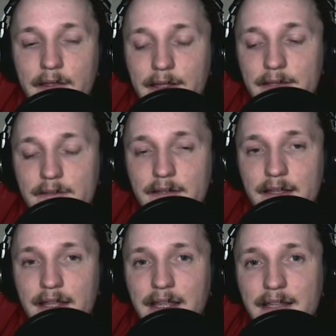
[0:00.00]
is
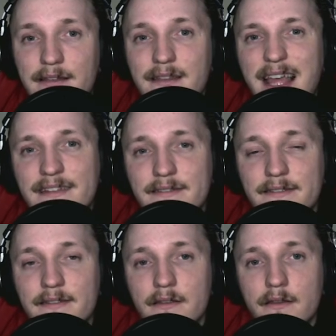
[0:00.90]
it
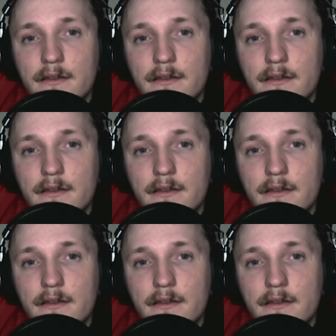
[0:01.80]
lets